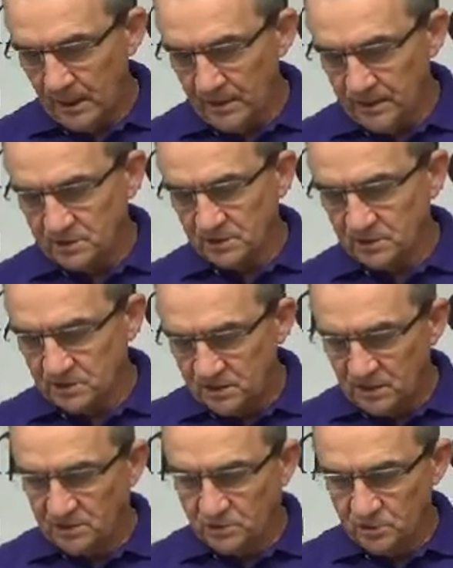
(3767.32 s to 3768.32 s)
and it's
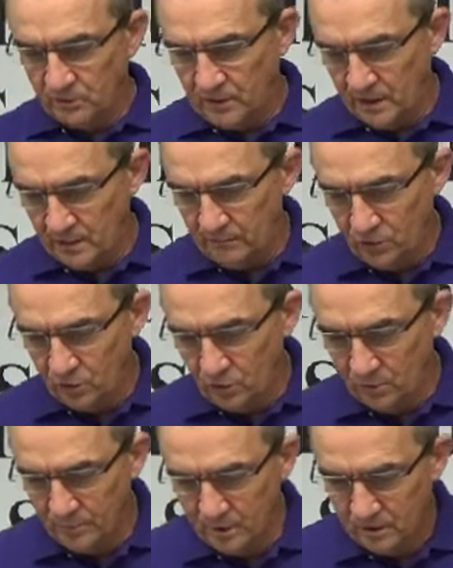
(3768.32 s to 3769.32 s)
essential that if you're
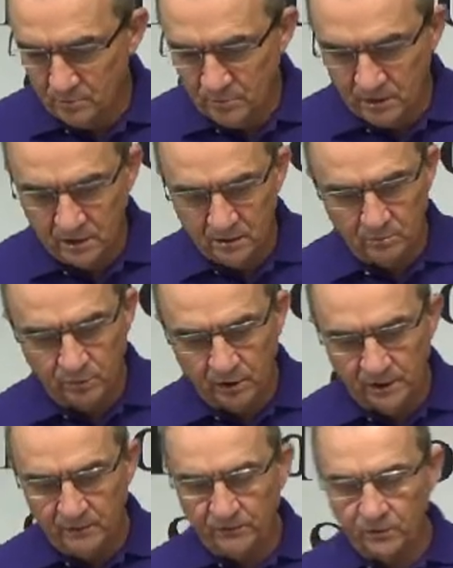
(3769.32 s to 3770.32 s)
going to be a committed
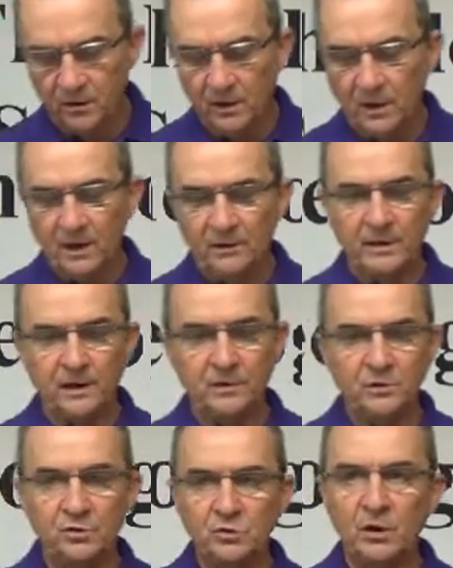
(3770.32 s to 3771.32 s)
believer,
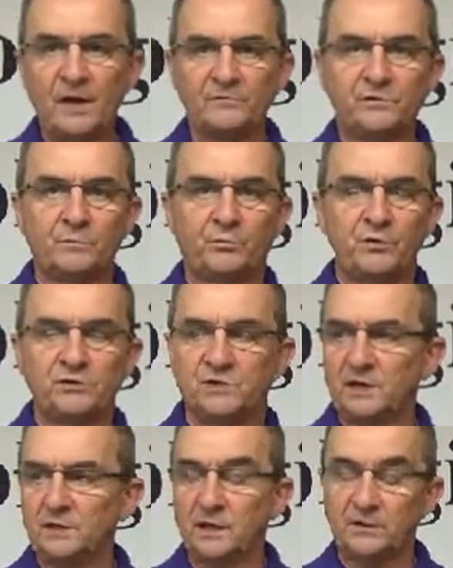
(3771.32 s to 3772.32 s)
that you have to
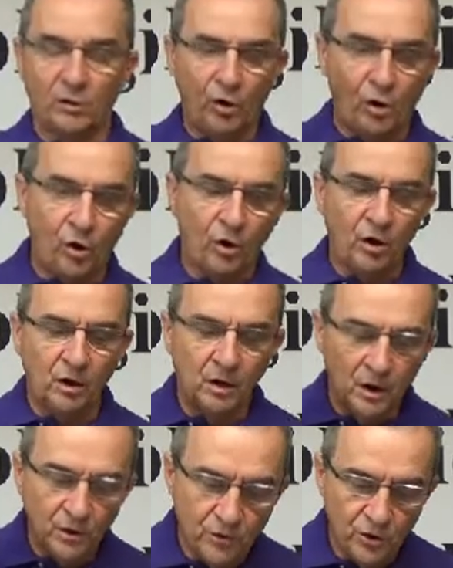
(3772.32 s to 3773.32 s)
appreciate that there
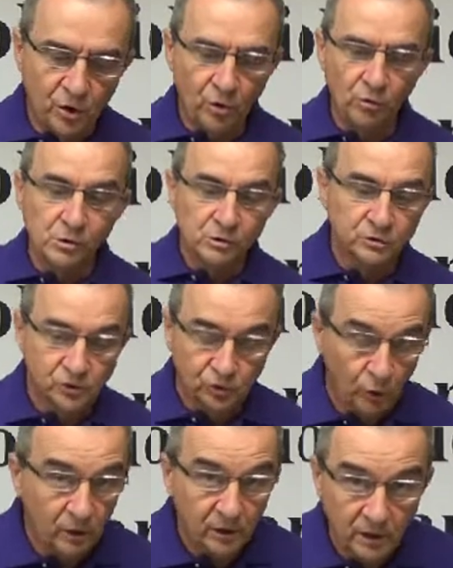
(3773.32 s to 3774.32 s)
are no
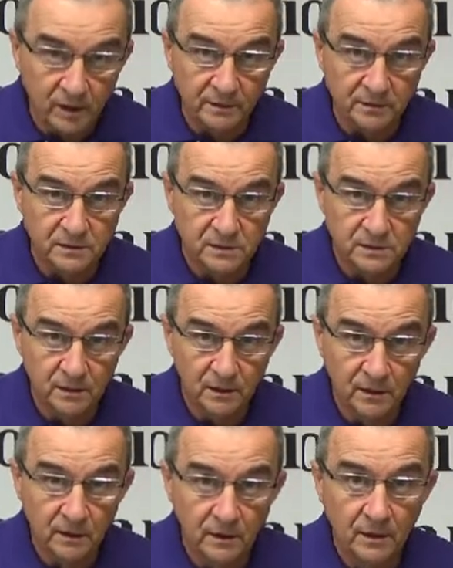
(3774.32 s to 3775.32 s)
shortcuts
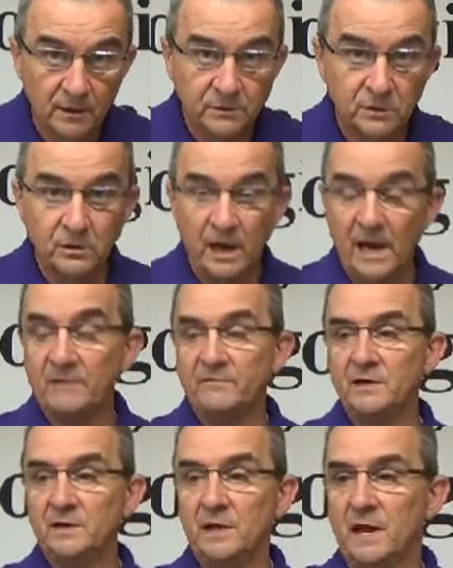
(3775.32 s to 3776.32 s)
to
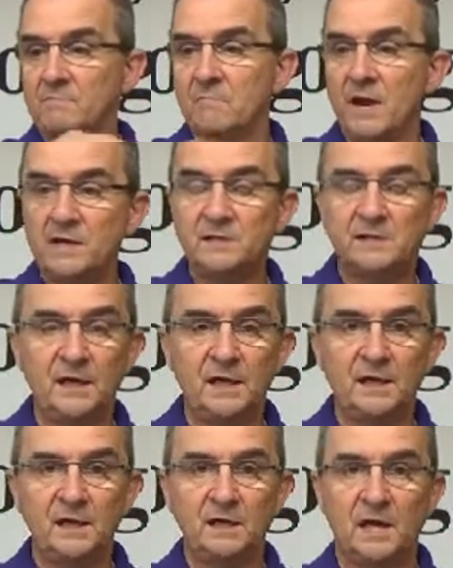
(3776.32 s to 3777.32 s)
having and
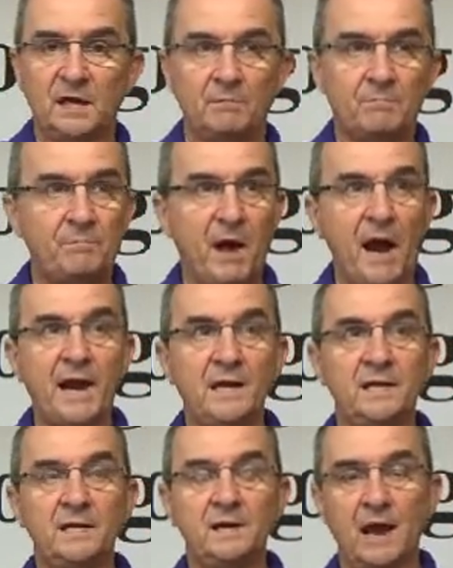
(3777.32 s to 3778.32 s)
maintaining an
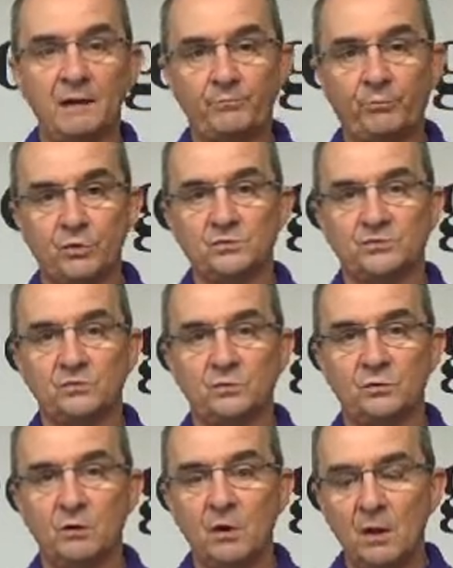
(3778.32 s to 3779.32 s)
abiding and
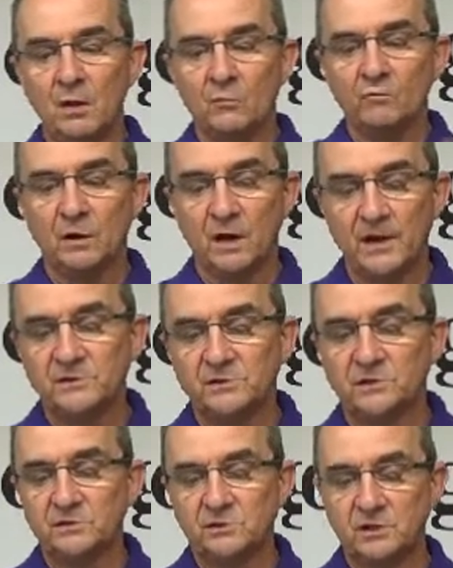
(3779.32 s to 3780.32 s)
personal
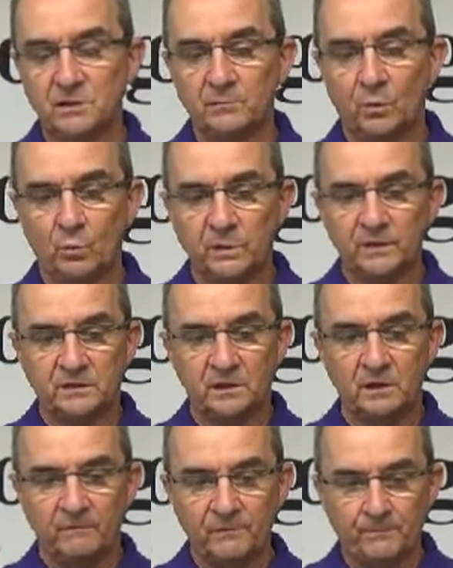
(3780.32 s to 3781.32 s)
relationship
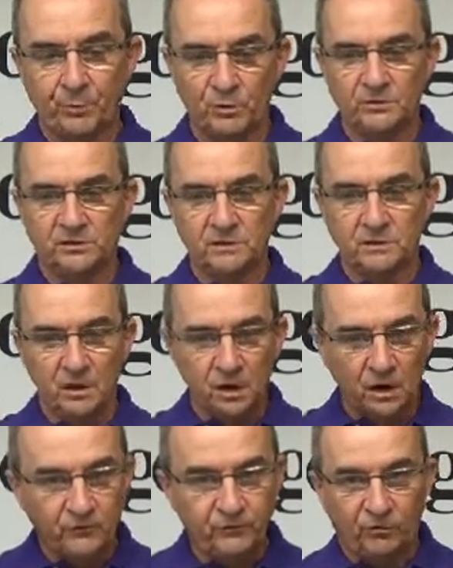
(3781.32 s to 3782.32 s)
with the person
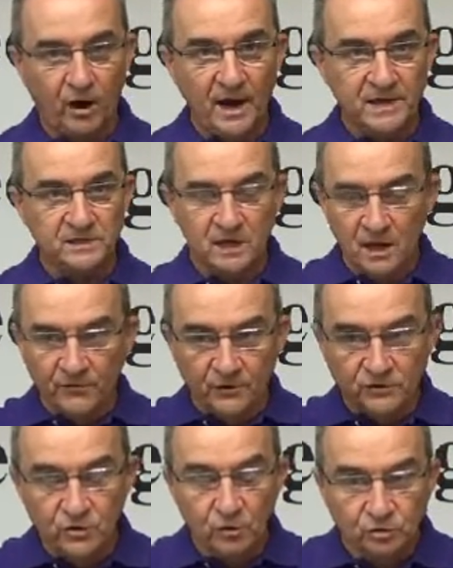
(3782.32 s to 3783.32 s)
of Christ.
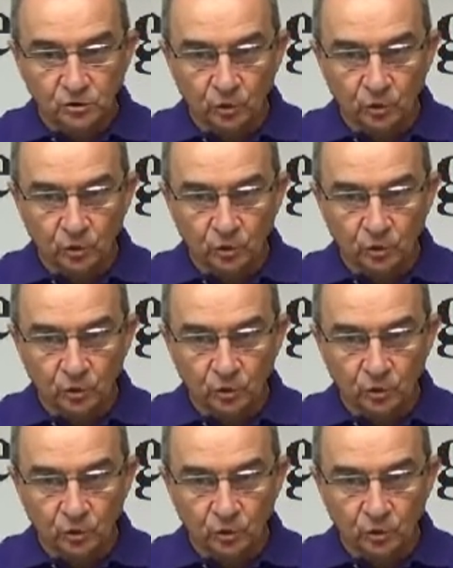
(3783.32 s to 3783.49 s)
There's no